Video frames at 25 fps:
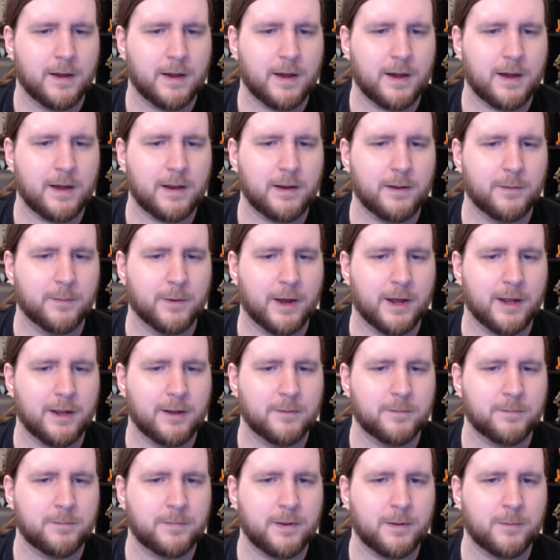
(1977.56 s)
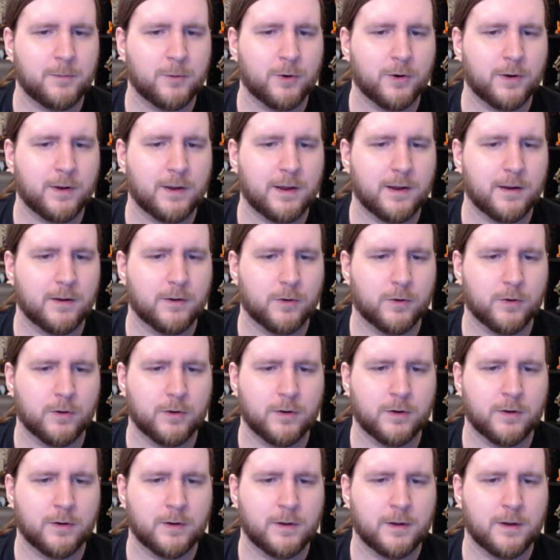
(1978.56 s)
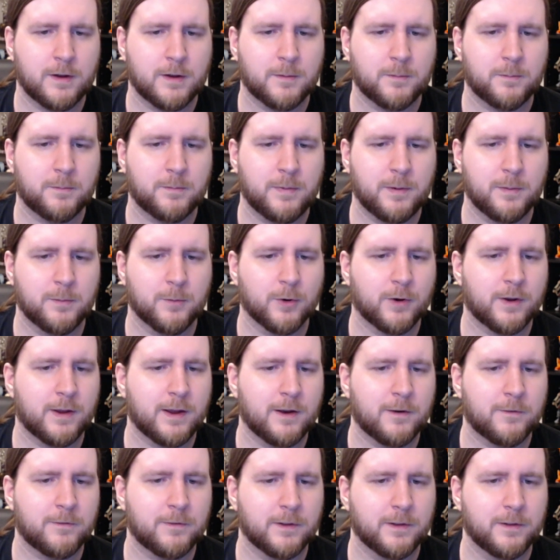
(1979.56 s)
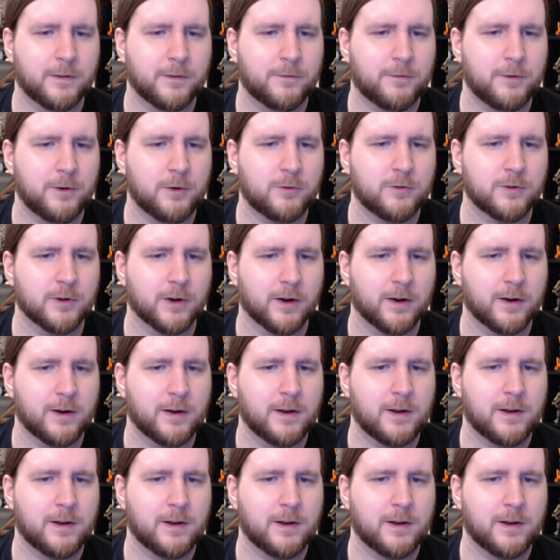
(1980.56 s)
Anyway, be more ki- er, be more careful in the future.